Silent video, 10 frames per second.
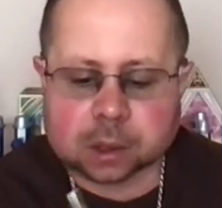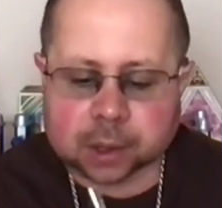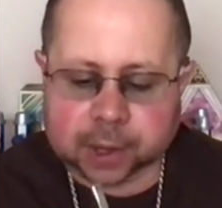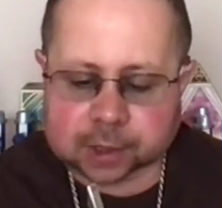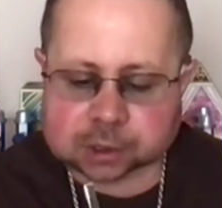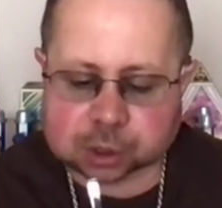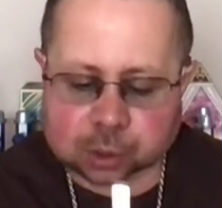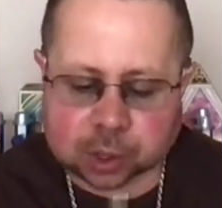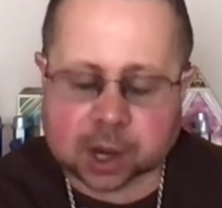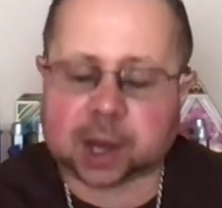And so
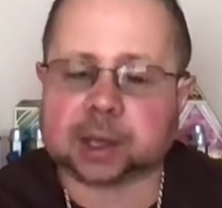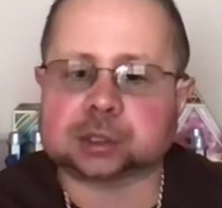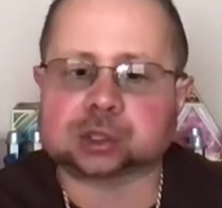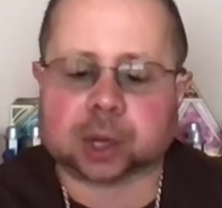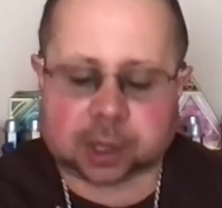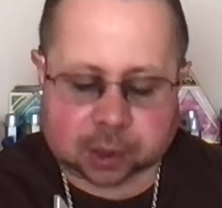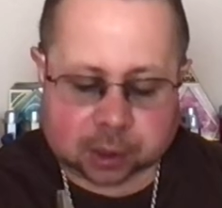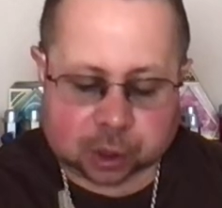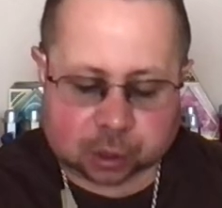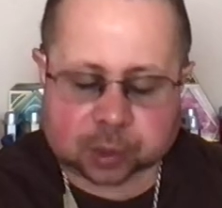I had tried,
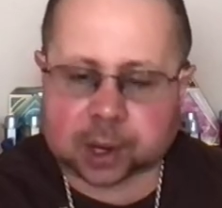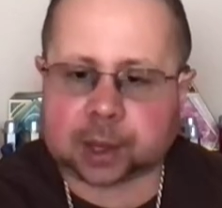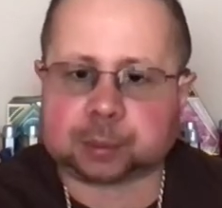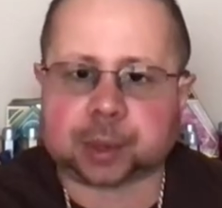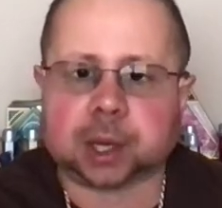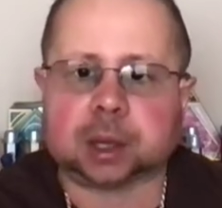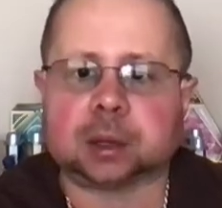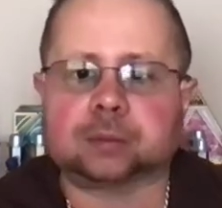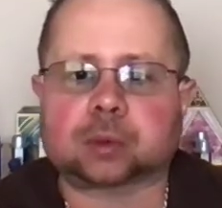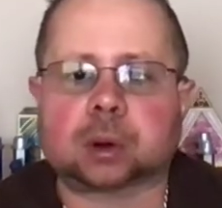but I had
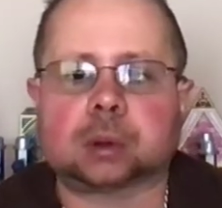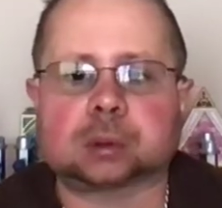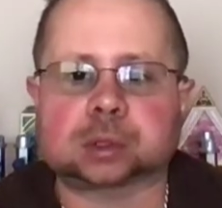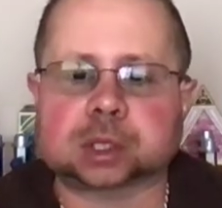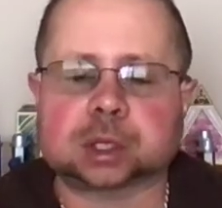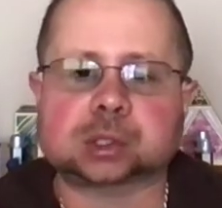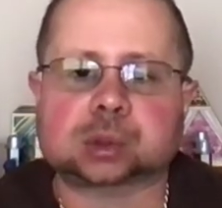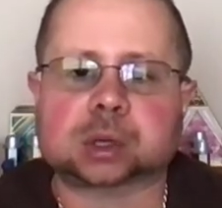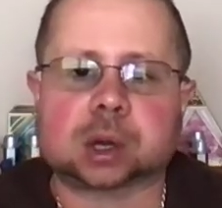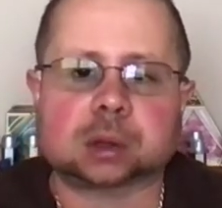paid for all those additional
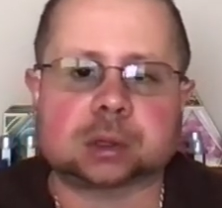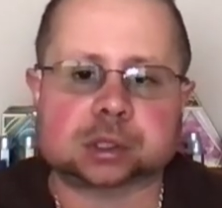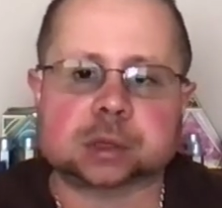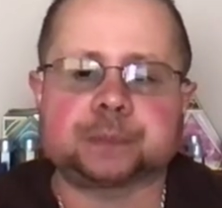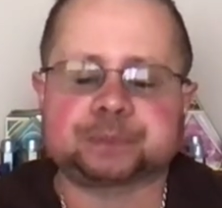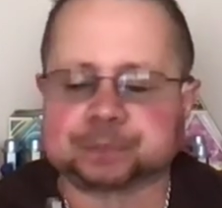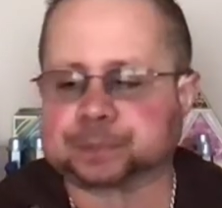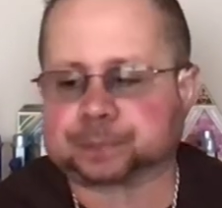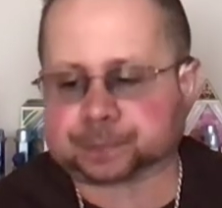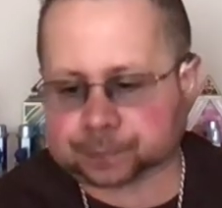colors.
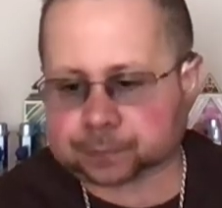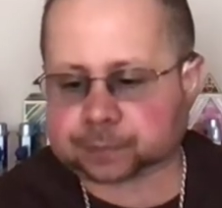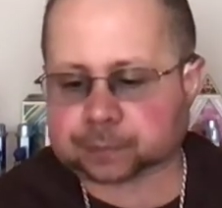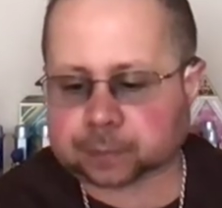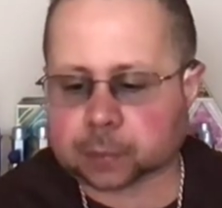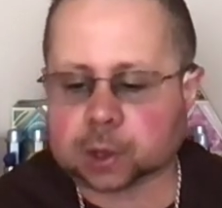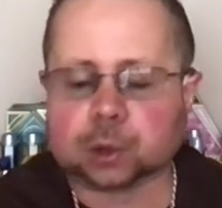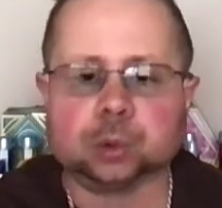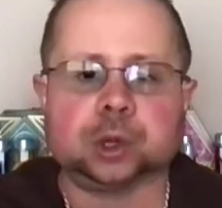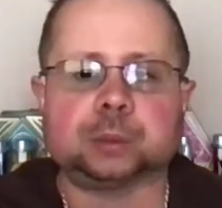
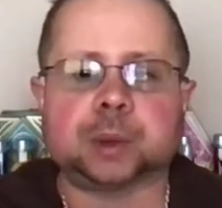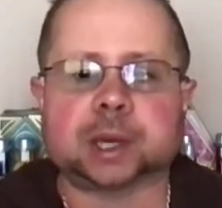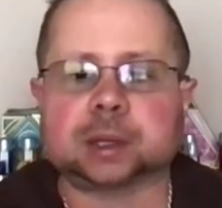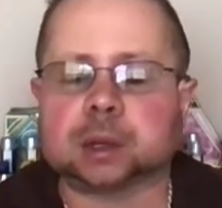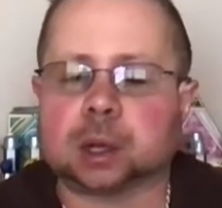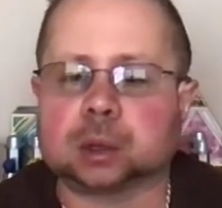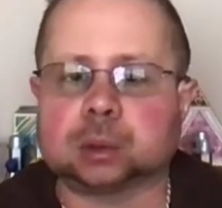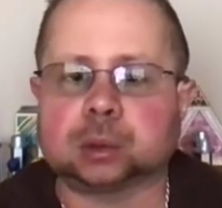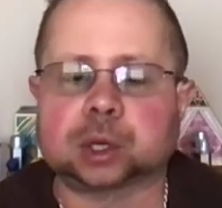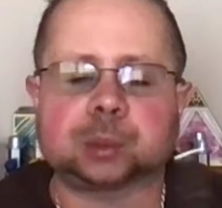You can make it yellow,
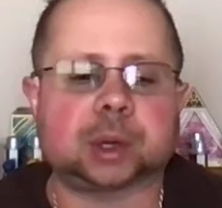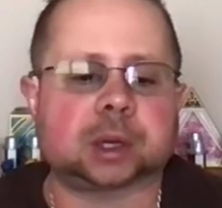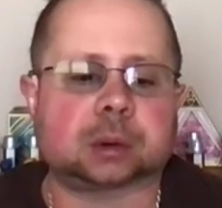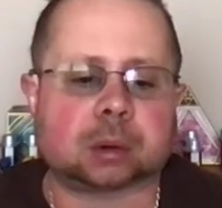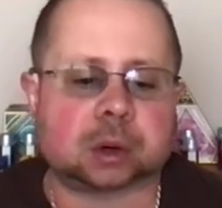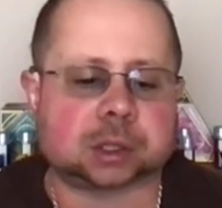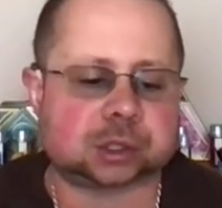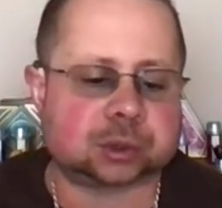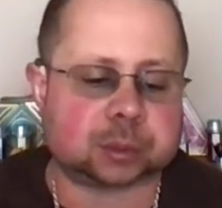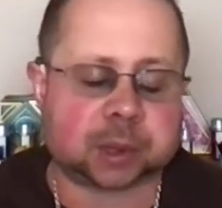you can make it orange, you
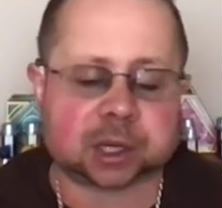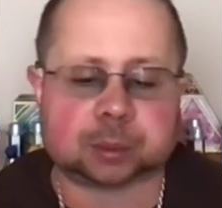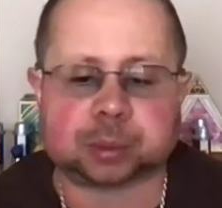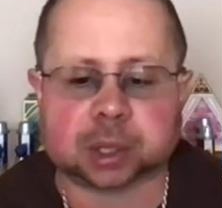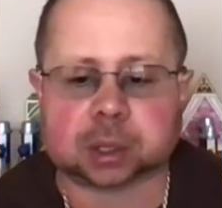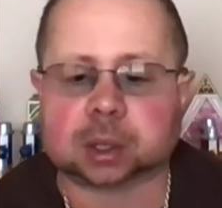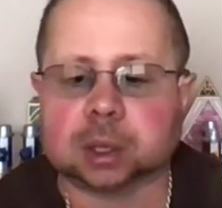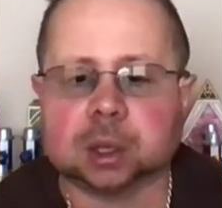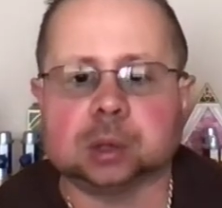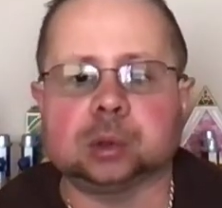can make it pink,
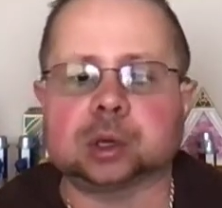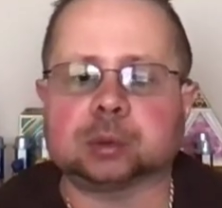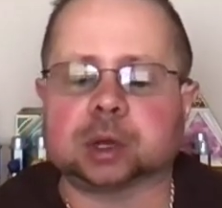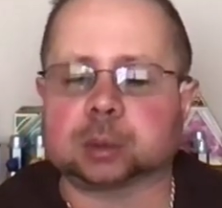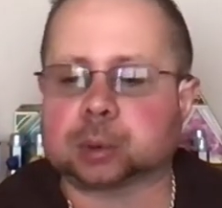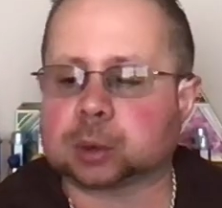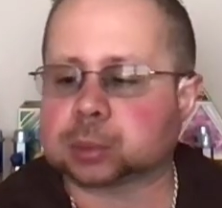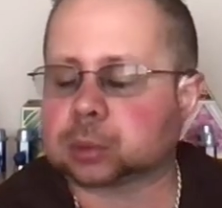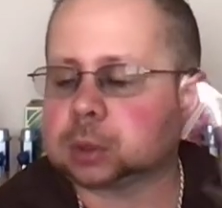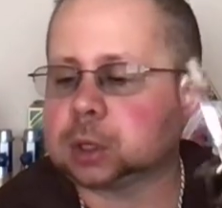you can make it
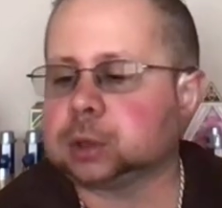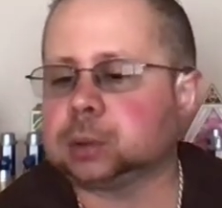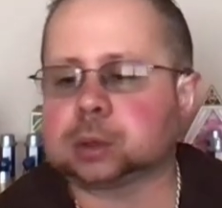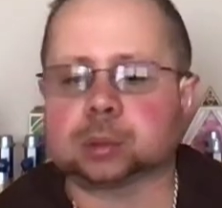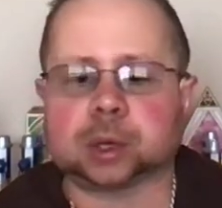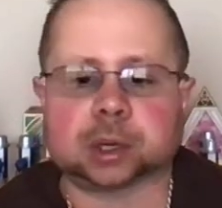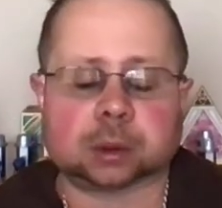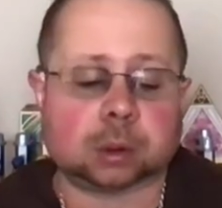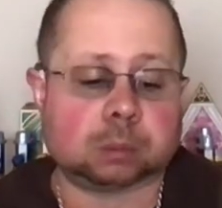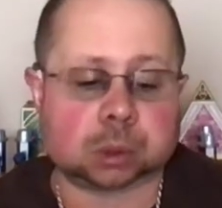purple, you can make
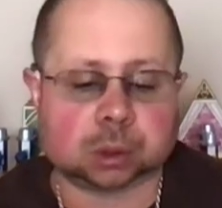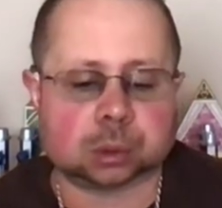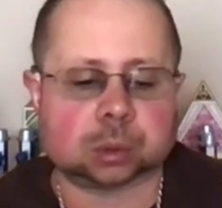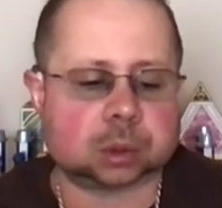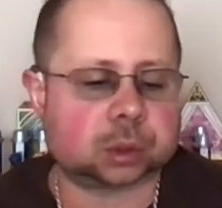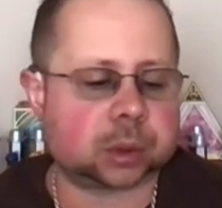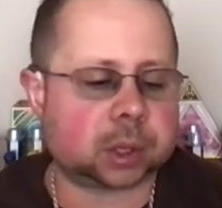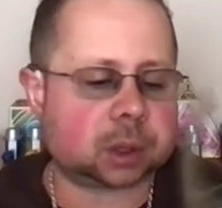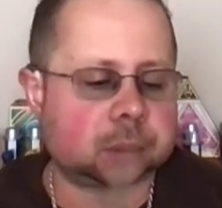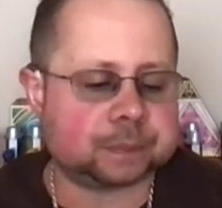it blue,
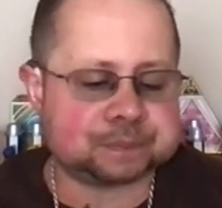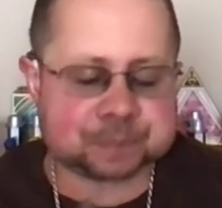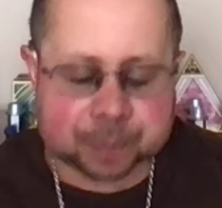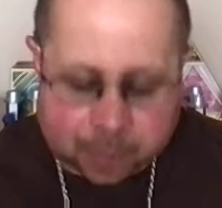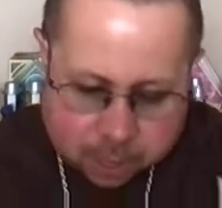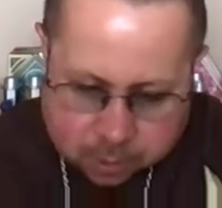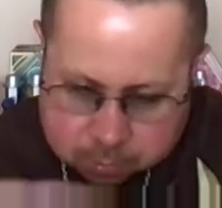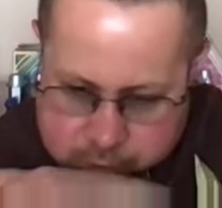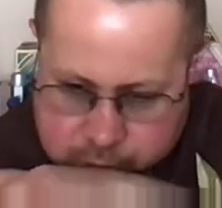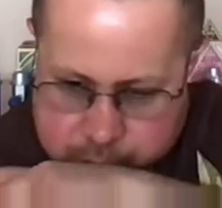green.
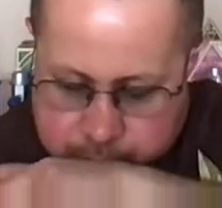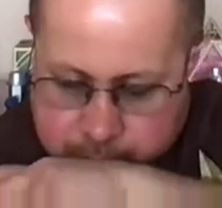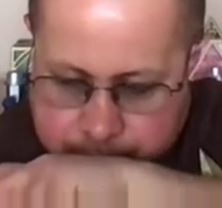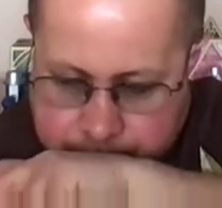Excuse me.